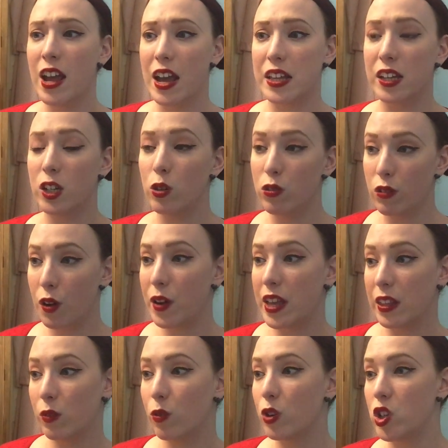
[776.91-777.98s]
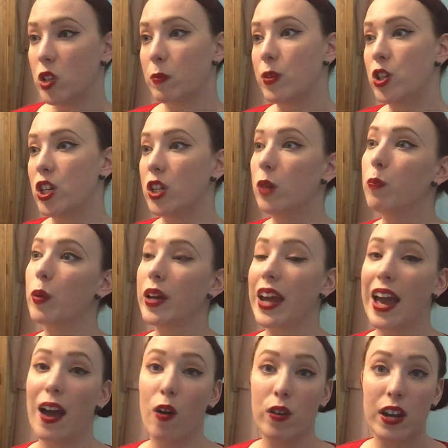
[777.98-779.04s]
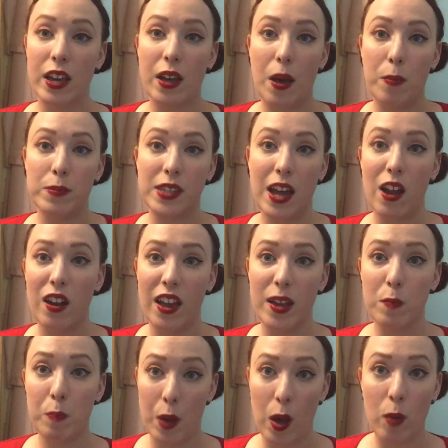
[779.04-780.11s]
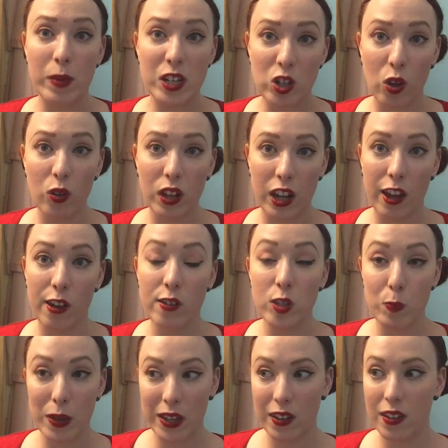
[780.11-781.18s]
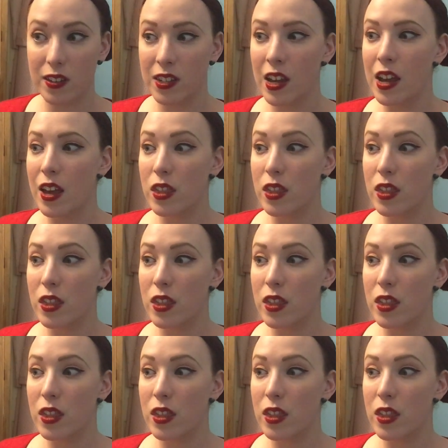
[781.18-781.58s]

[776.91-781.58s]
and then you throw it in the washing machine, you bring it out and it comes out like Barbie doll clothes because